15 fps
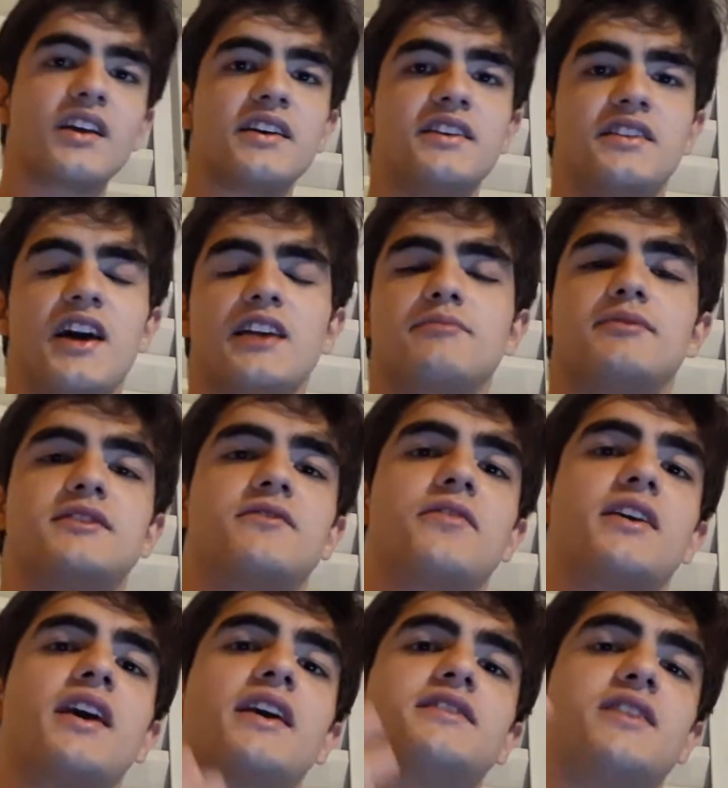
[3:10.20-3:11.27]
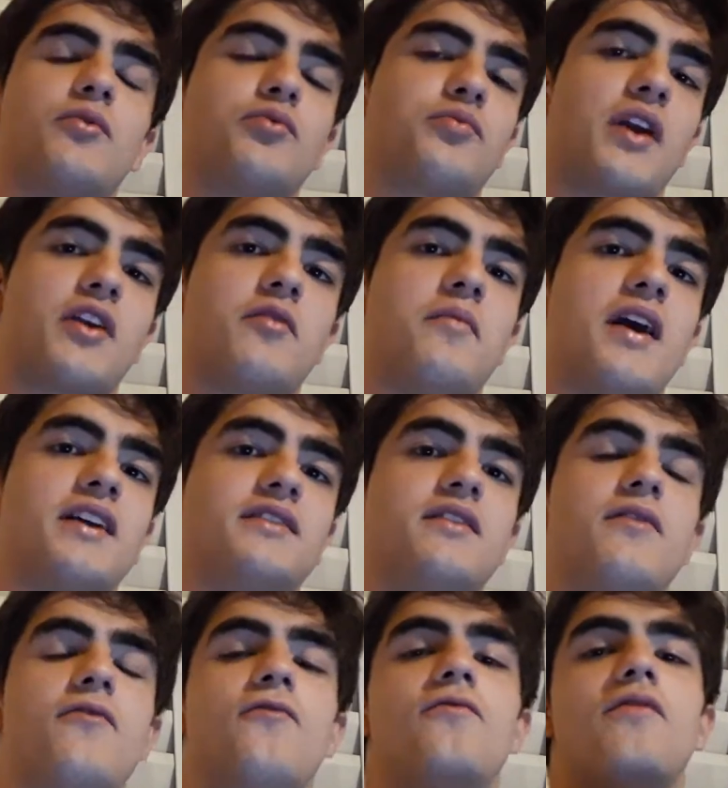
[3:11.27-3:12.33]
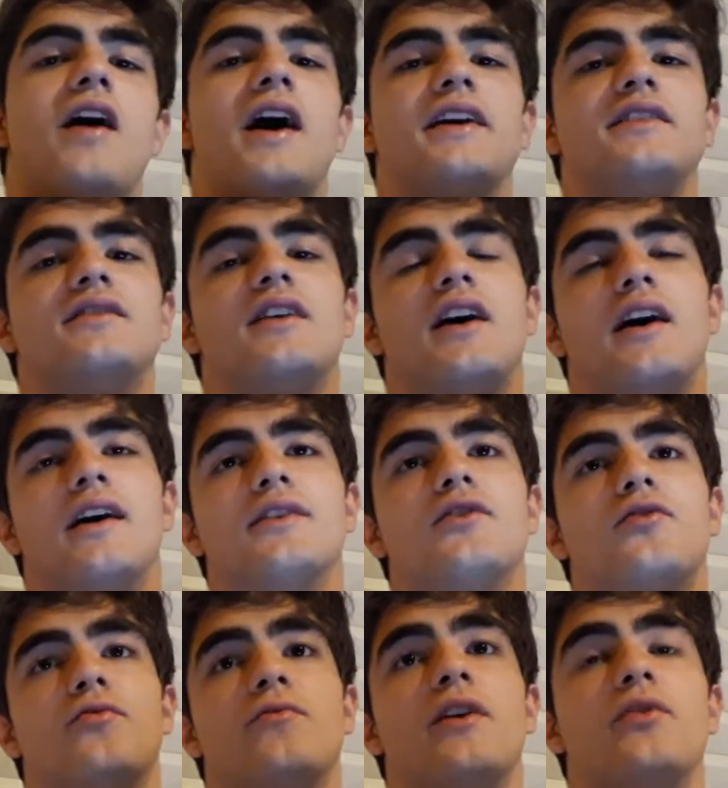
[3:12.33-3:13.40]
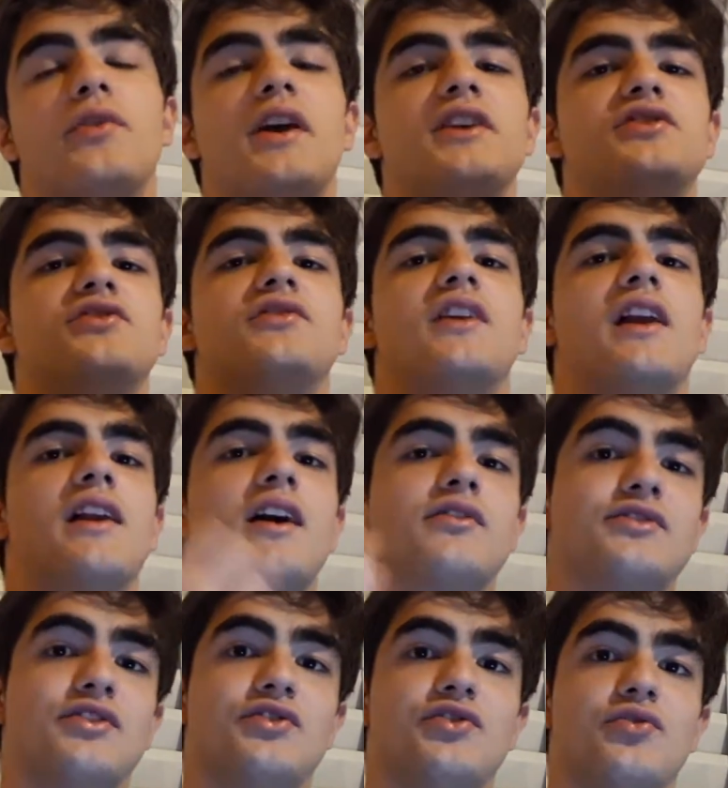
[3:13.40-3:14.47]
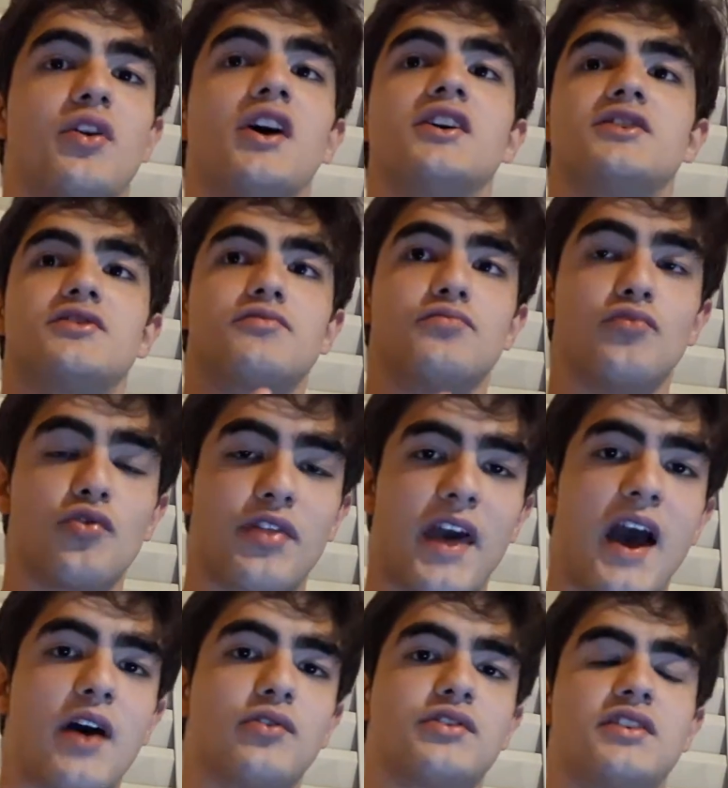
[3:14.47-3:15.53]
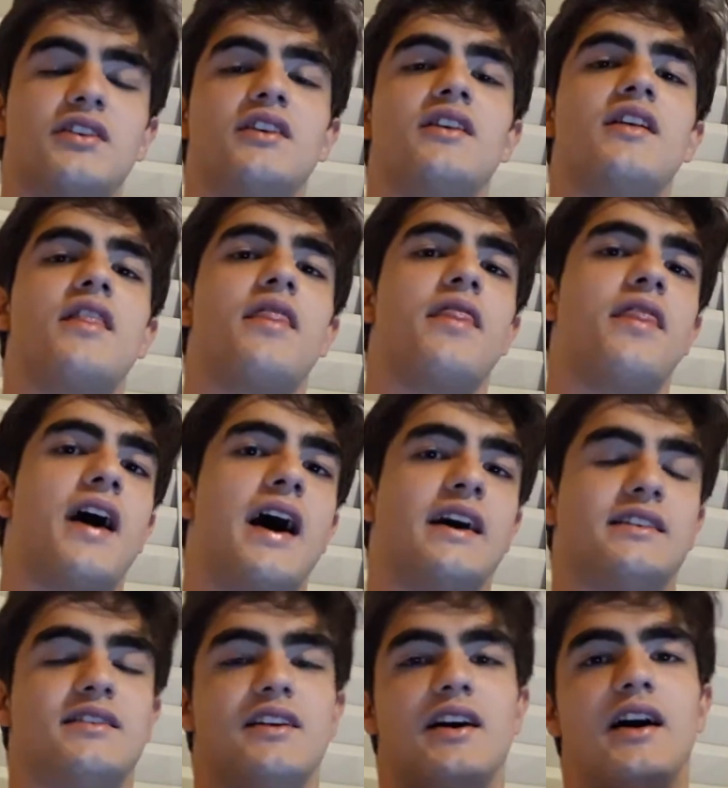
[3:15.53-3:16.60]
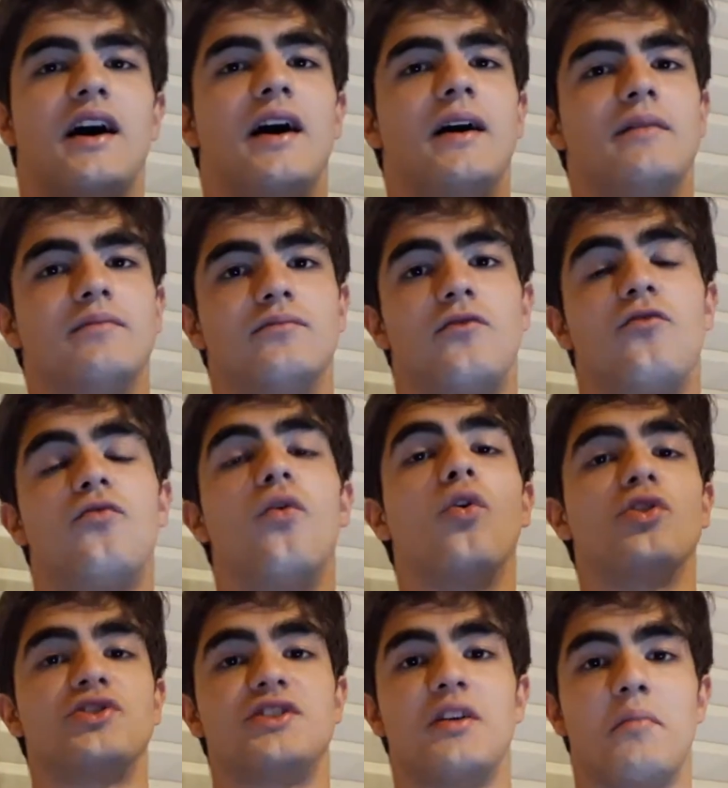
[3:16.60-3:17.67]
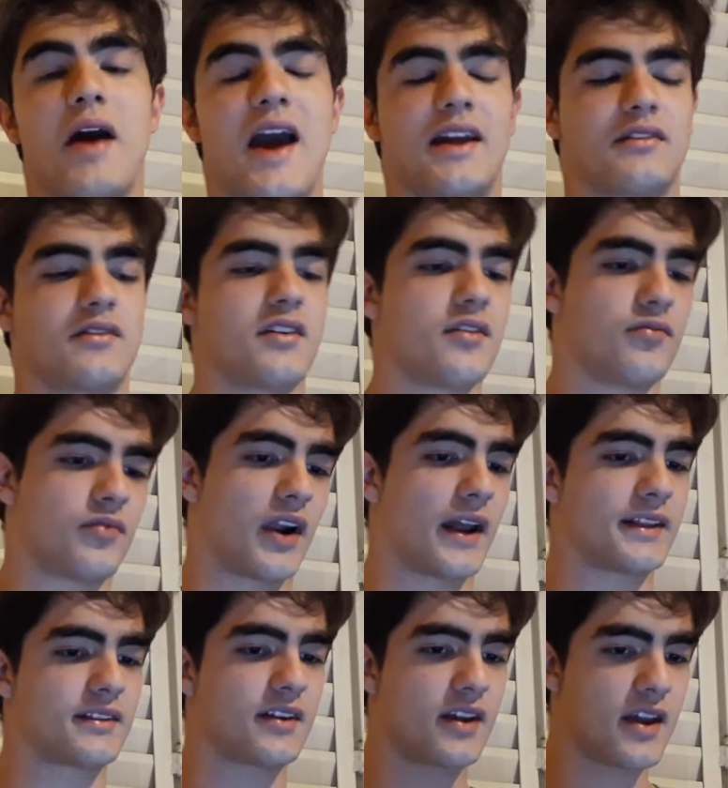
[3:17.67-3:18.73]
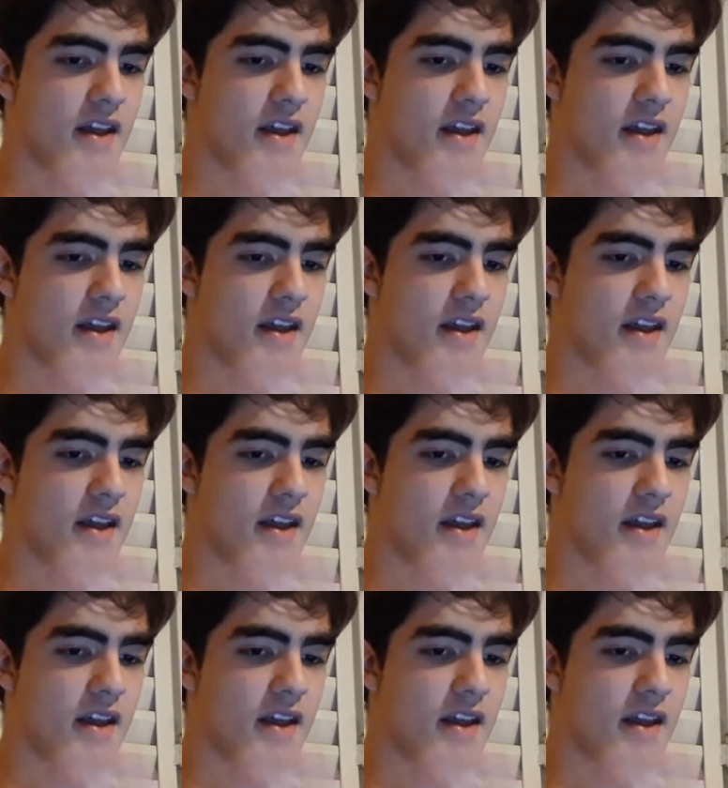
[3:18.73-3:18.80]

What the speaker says: in that specific case, I would recommend find another variation that allows you to smooth out that force demand, right?